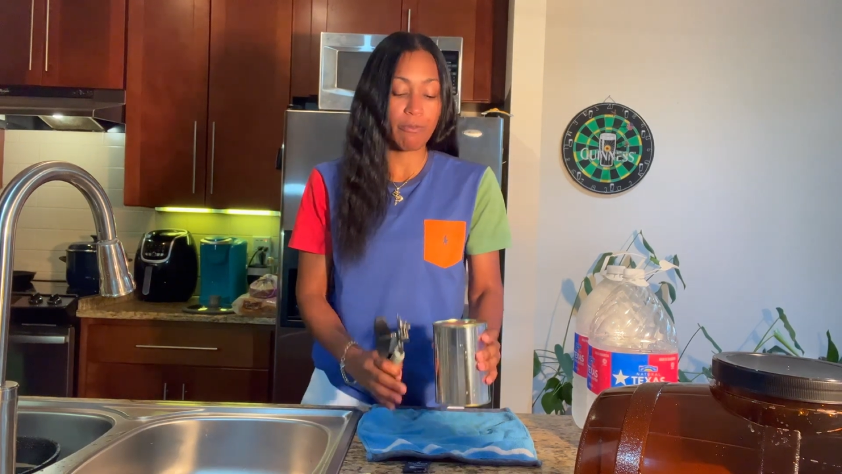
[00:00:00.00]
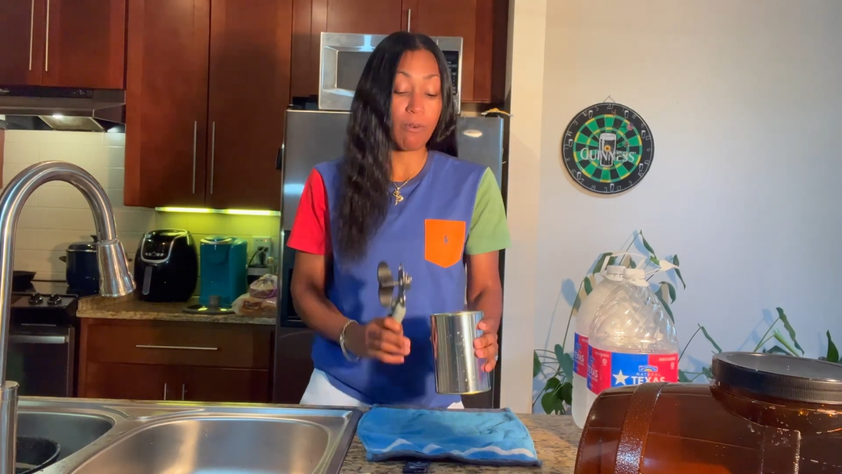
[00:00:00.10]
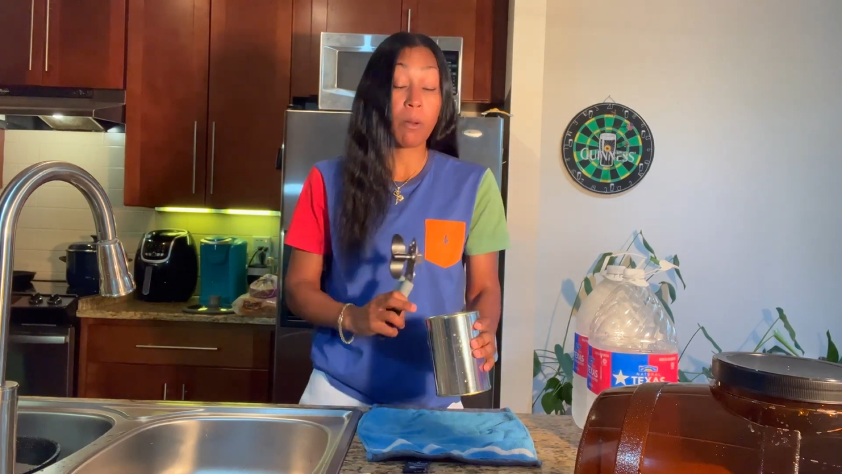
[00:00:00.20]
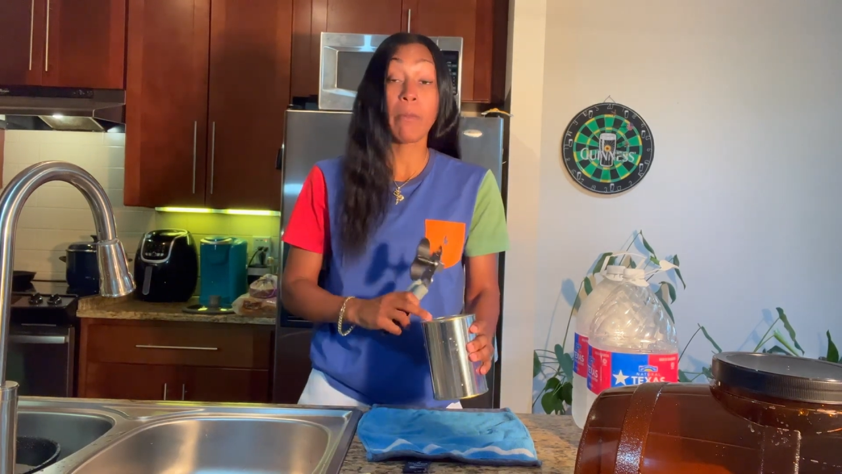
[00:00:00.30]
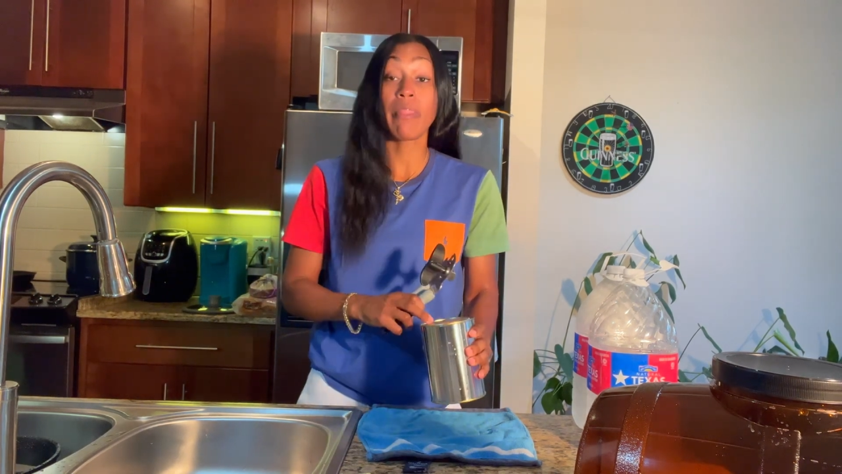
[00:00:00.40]

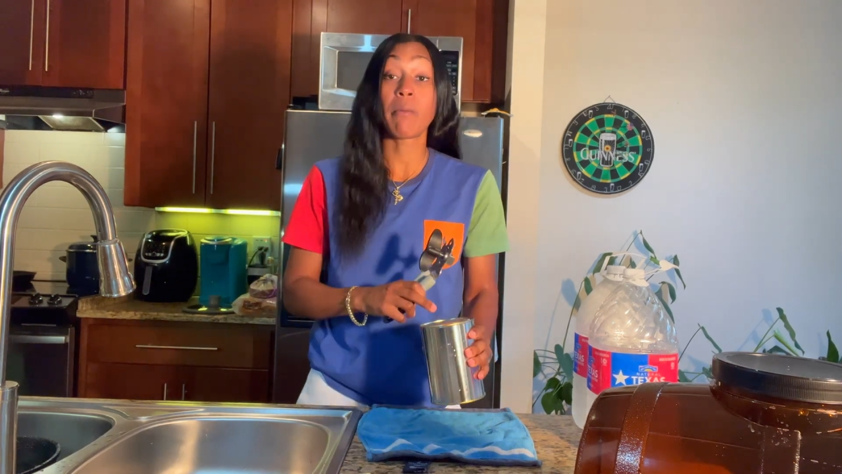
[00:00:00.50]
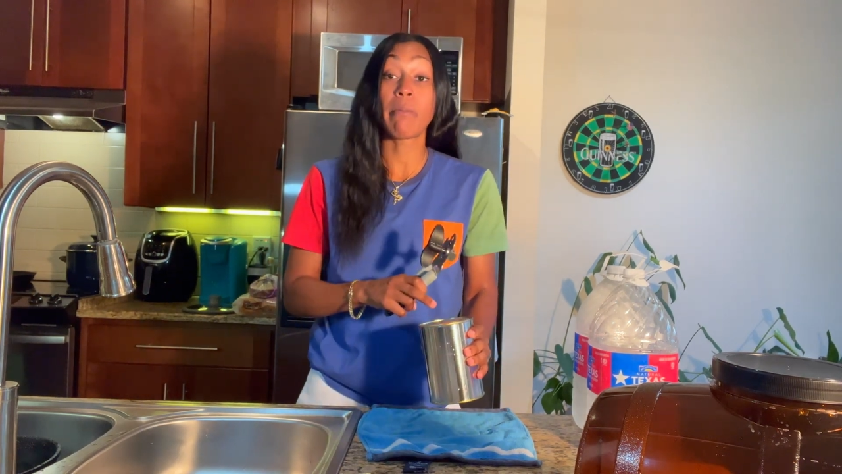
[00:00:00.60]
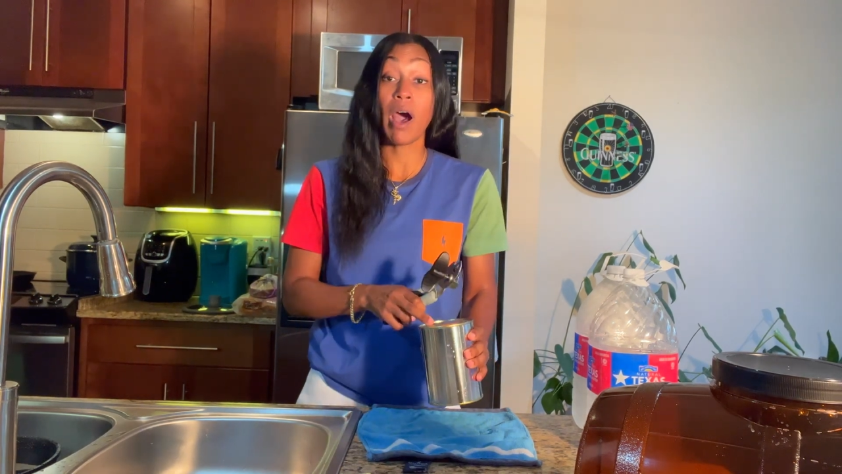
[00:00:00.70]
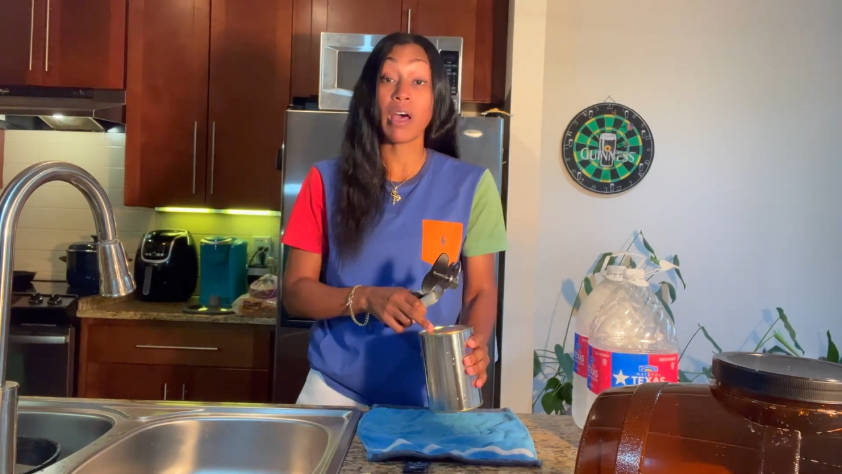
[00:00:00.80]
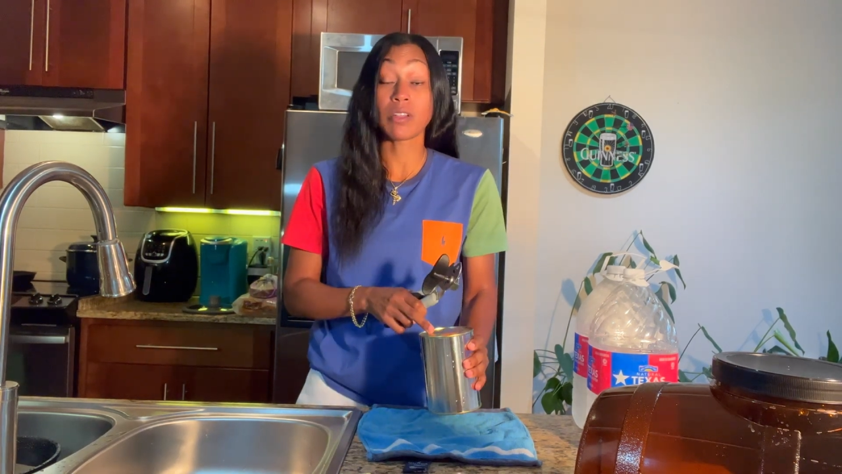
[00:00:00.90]
from the
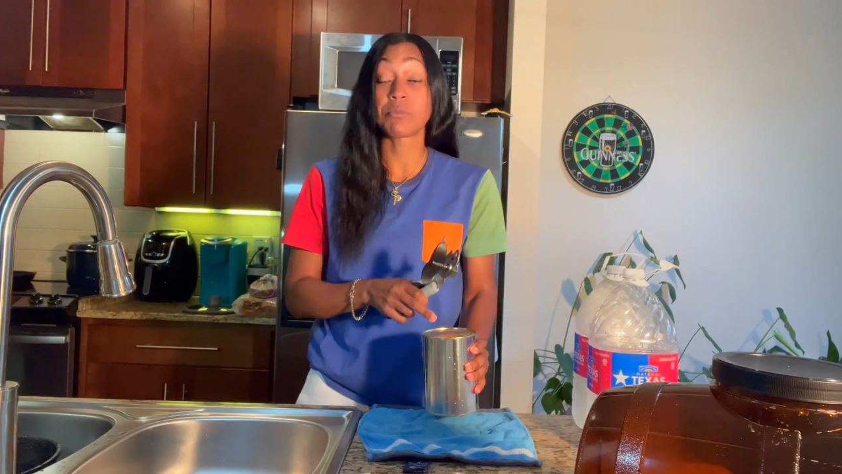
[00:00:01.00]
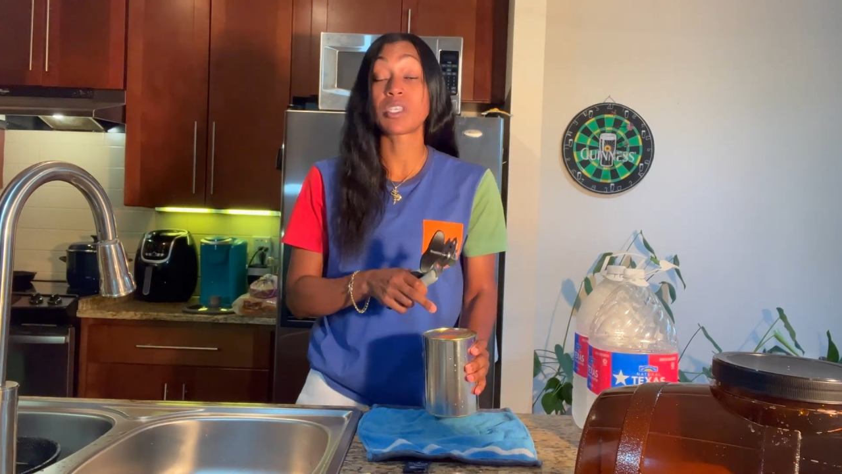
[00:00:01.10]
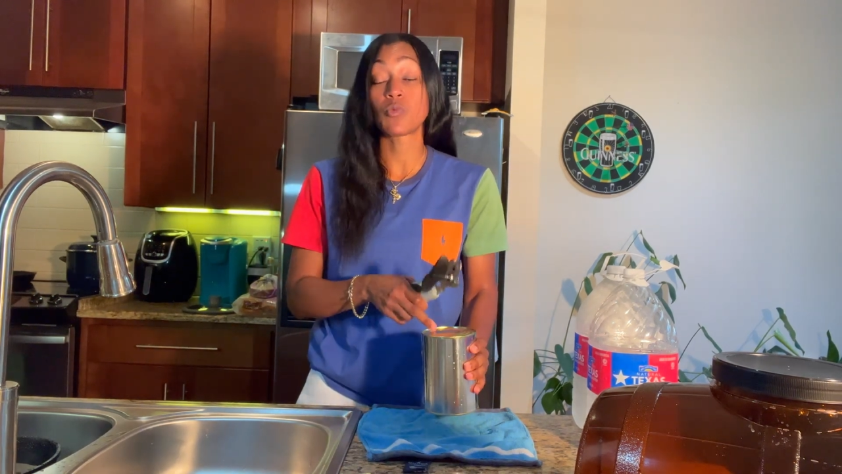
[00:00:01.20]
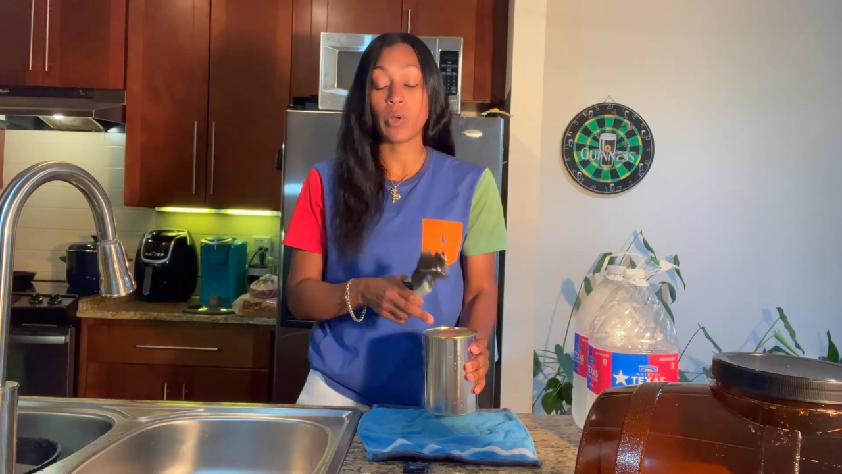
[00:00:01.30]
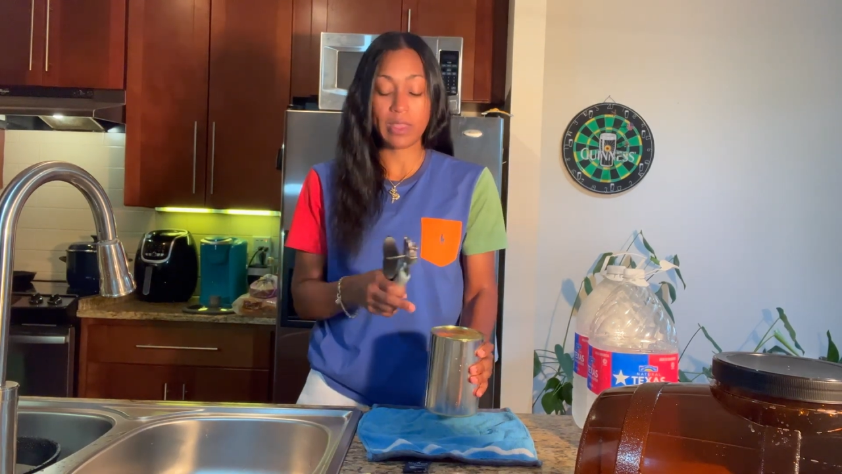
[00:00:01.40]
bottom
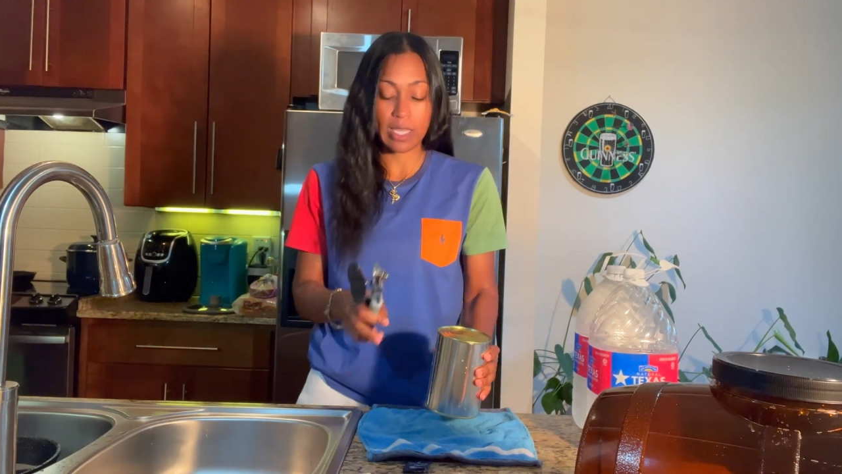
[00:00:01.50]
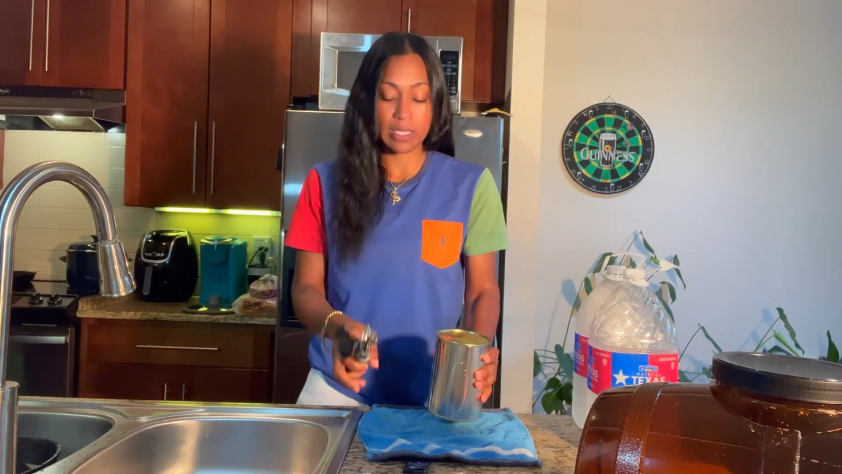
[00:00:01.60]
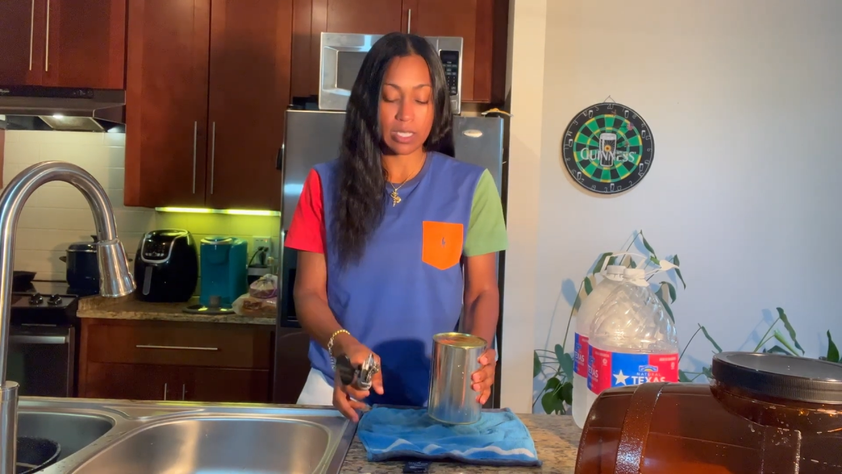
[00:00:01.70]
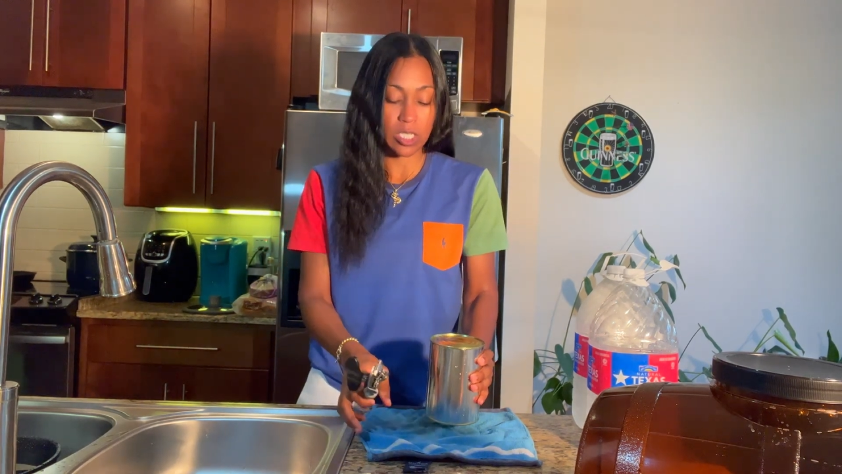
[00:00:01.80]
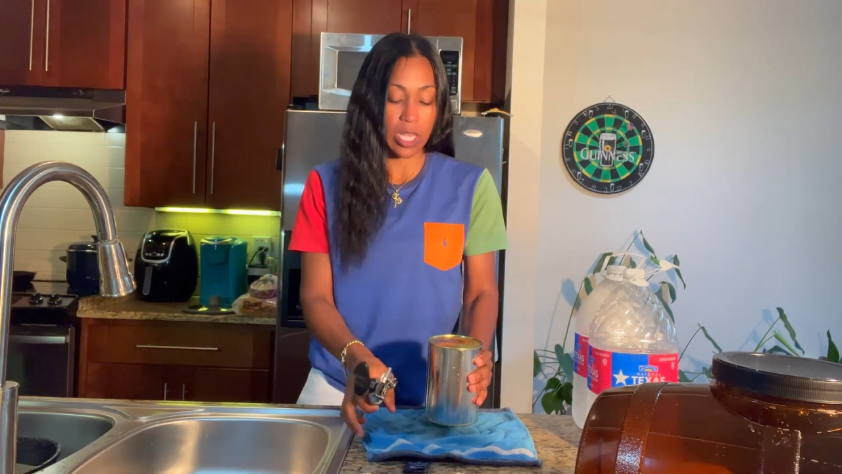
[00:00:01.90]
is what they
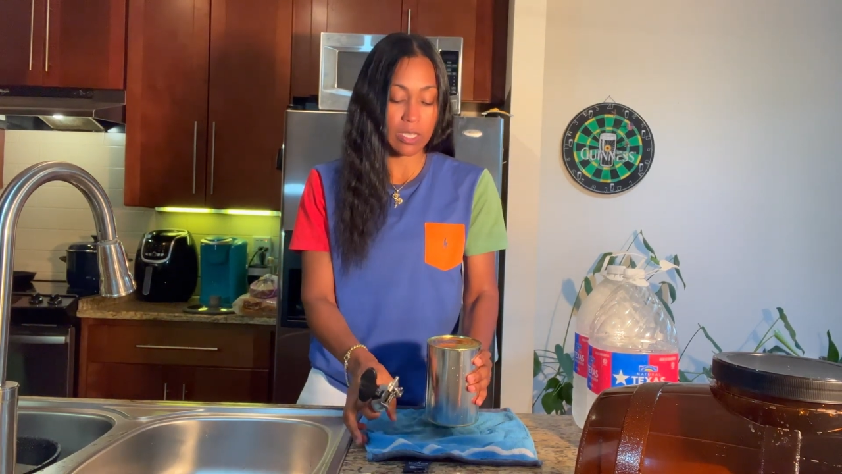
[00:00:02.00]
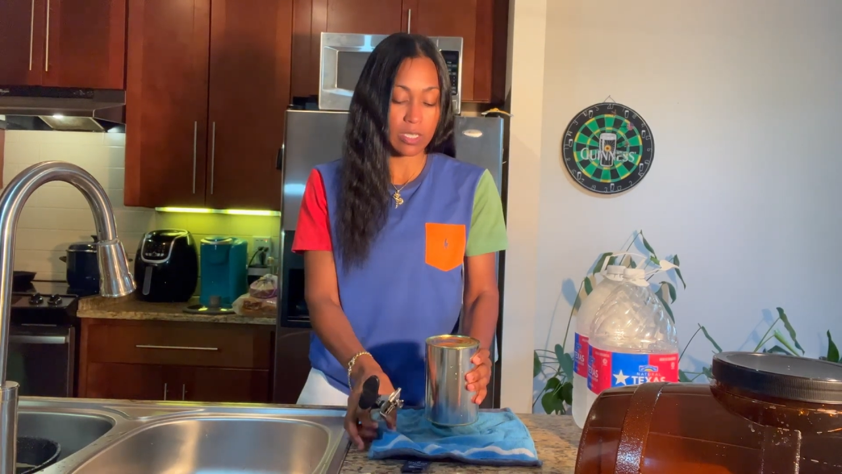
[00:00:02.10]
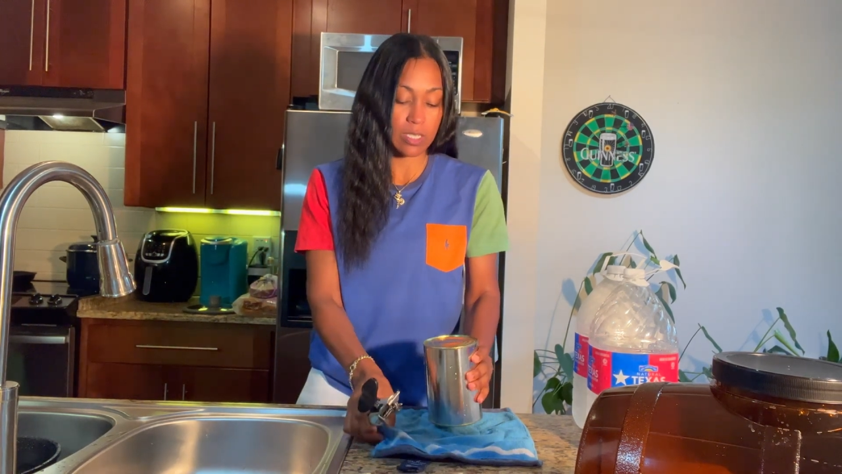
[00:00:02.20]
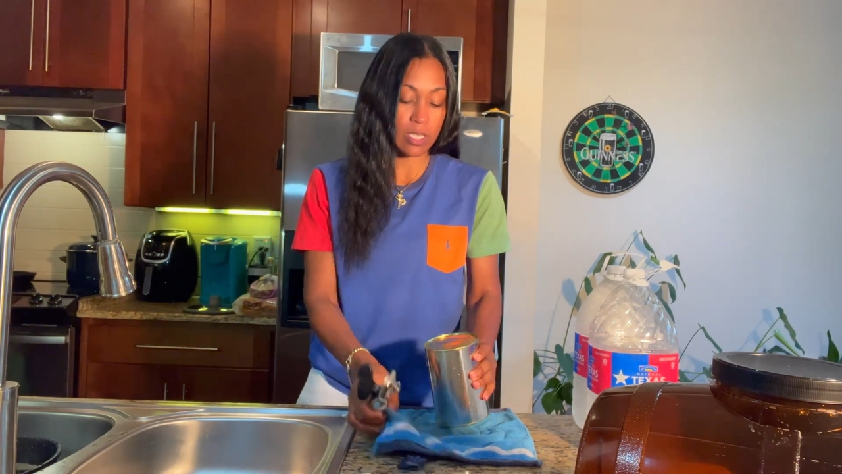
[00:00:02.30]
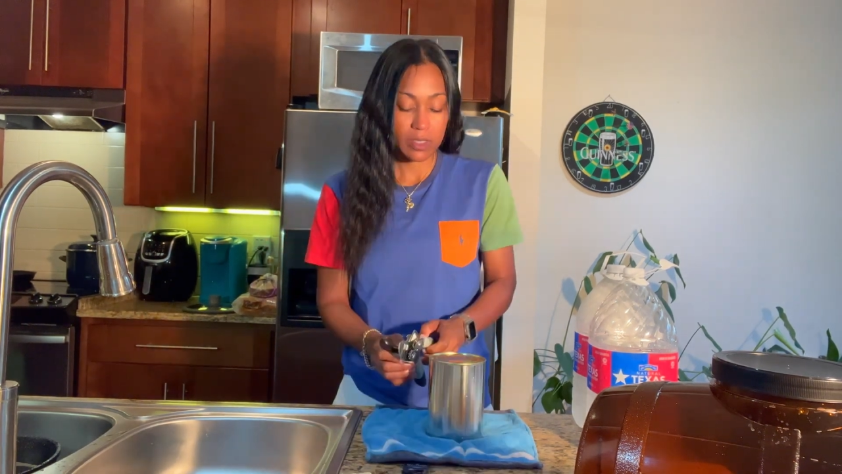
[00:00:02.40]

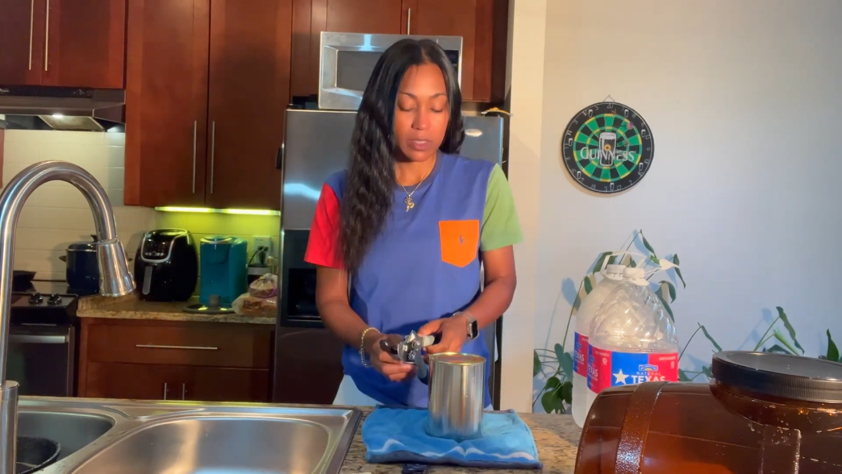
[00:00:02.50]
suggest.